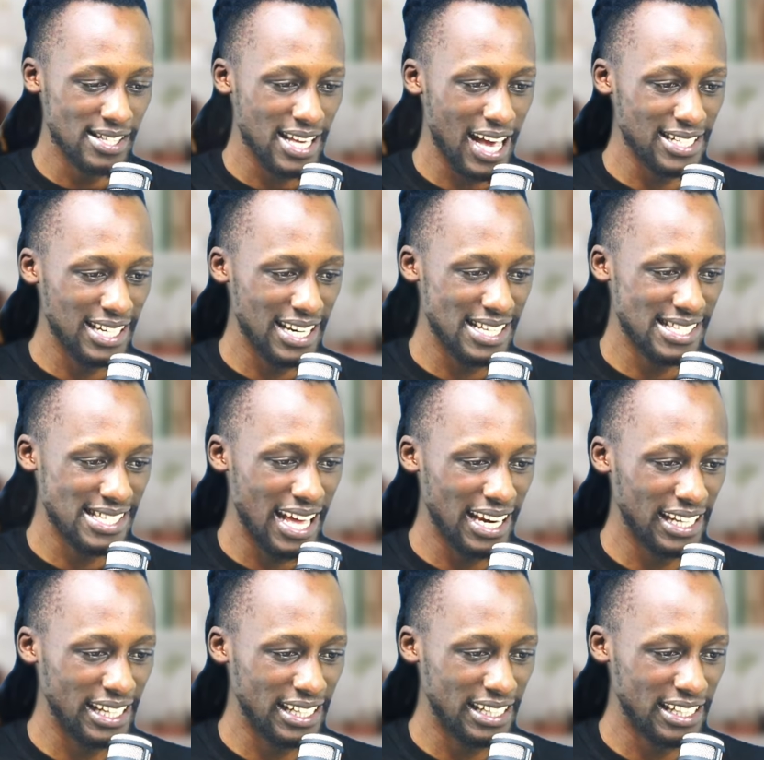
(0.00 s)
actually
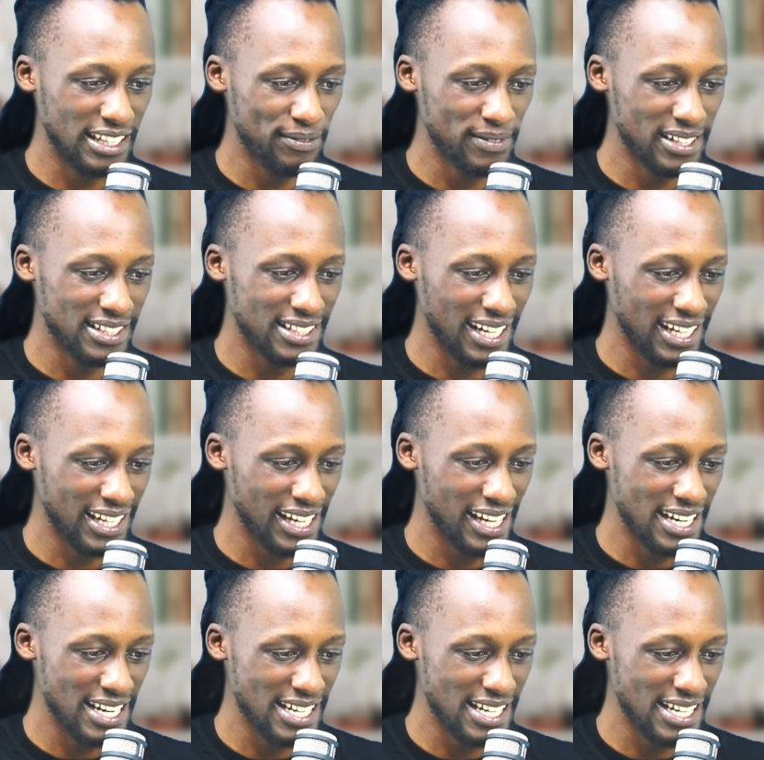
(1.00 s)
selling. Give me a second.